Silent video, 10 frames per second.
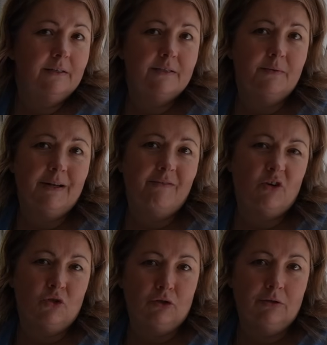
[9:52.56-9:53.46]
so we can have a
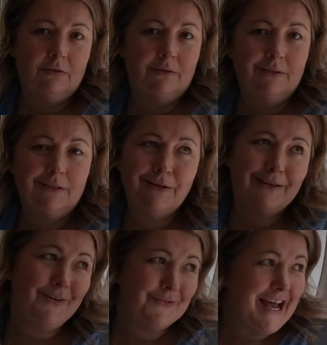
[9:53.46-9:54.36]
cuddle. We
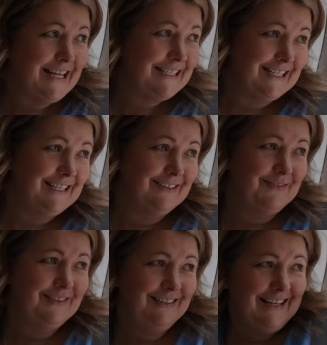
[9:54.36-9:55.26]
can hold hands in the
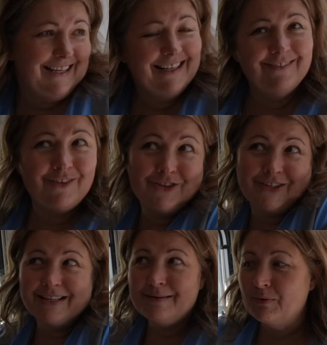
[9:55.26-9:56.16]
morning. A little
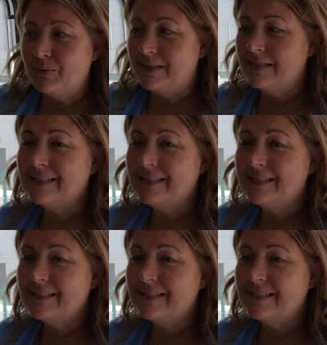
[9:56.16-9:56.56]
cuddle in the mornings.